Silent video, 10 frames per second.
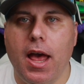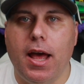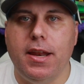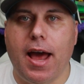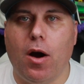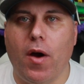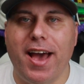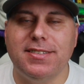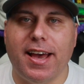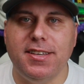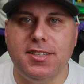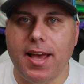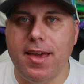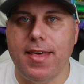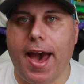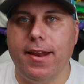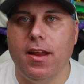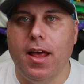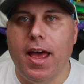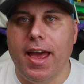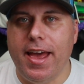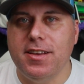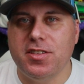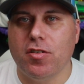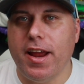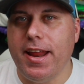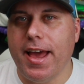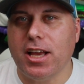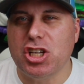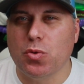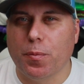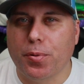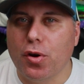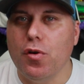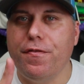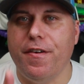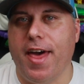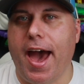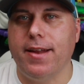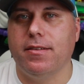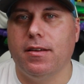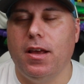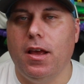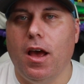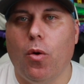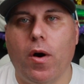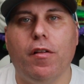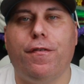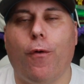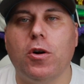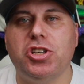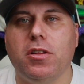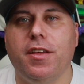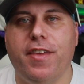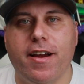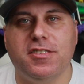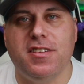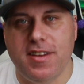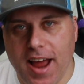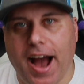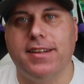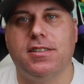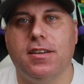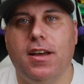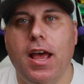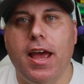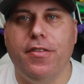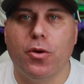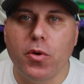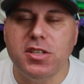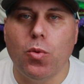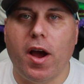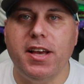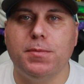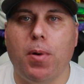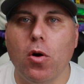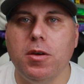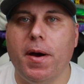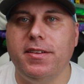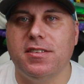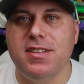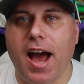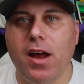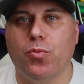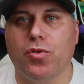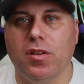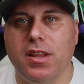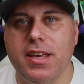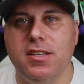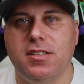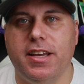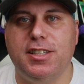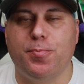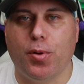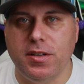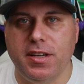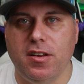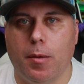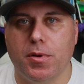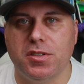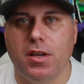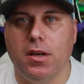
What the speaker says: Now, as I say that, is there any actual proof of that? Well, unfortunately, there's not. And the reason why is Pokemon does not release its printing numbers.